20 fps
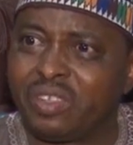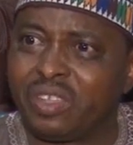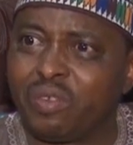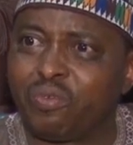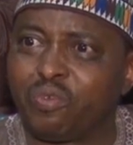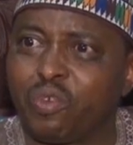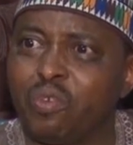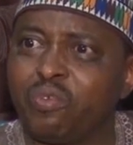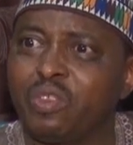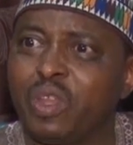
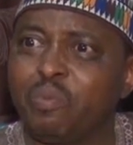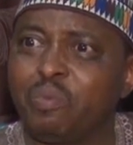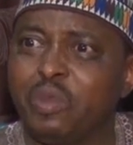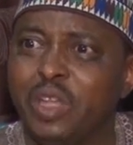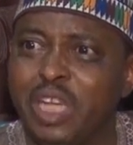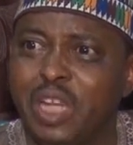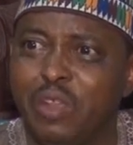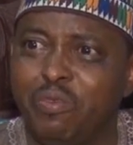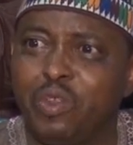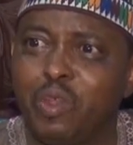C, from the
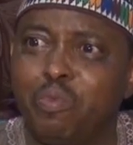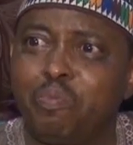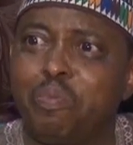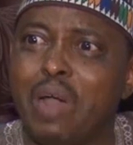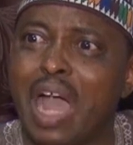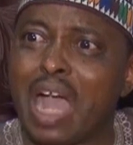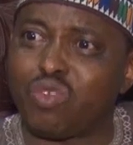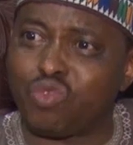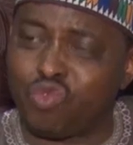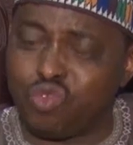P D P
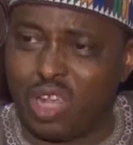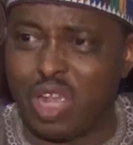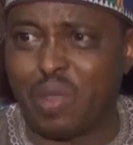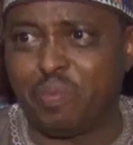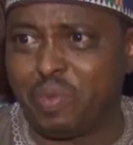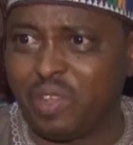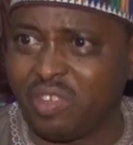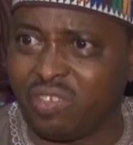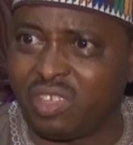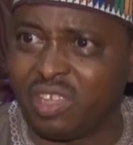back to
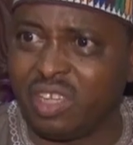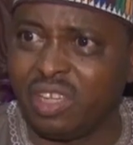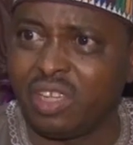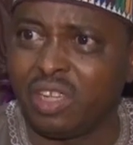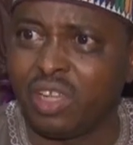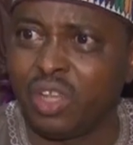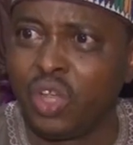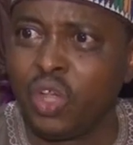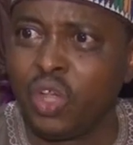A P C,